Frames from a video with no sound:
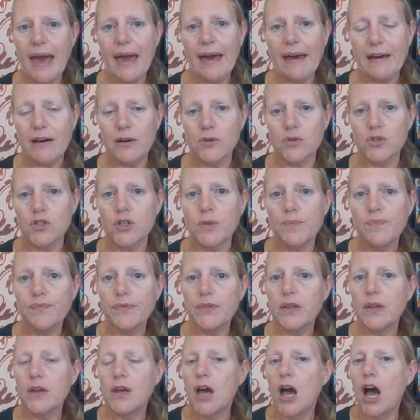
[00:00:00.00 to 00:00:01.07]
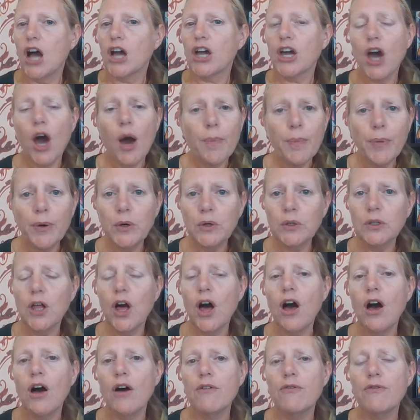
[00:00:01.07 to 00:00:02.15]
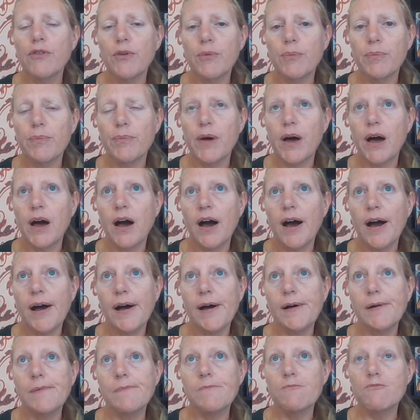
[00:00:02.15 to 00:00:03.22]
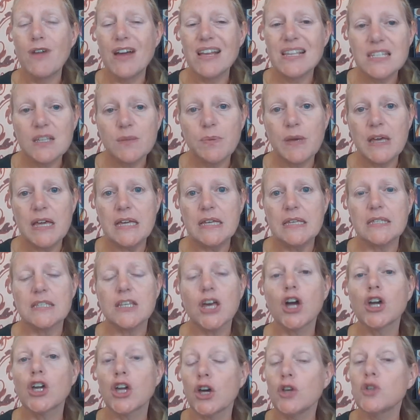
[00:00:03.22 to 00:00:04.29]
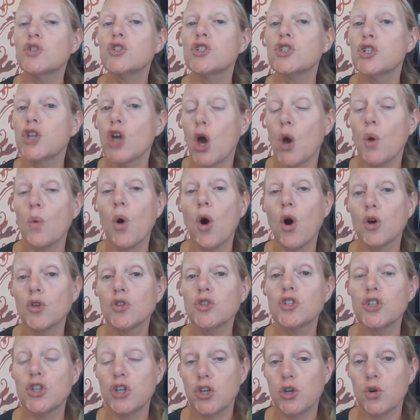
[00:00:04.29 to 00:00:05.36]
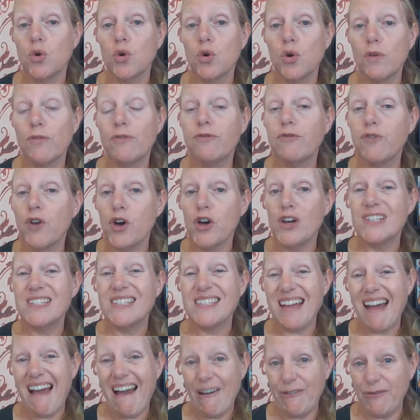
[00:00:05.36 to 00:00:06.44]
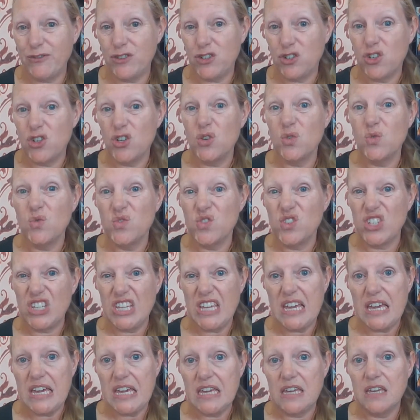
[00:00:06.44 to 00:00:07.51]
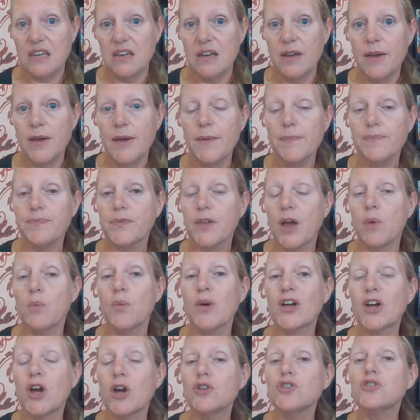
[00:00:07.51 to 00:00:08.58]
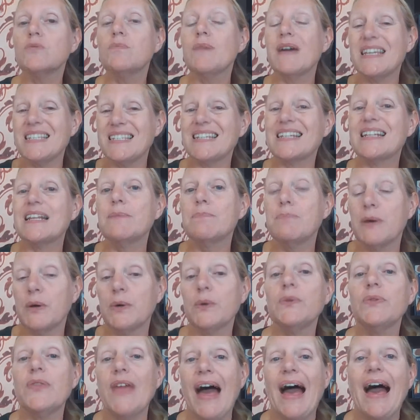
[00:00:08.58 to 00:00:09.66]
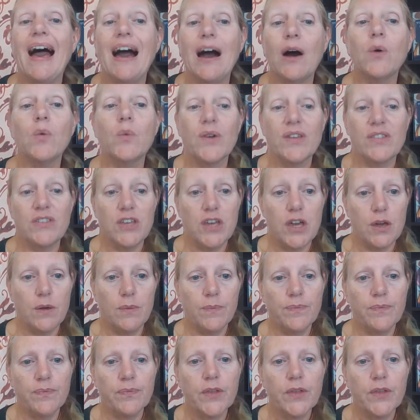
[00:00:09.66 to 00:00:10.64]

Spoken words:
out a couple of recipes that are going to go onto your first afternoon tea. And we're going to basically build that out with you.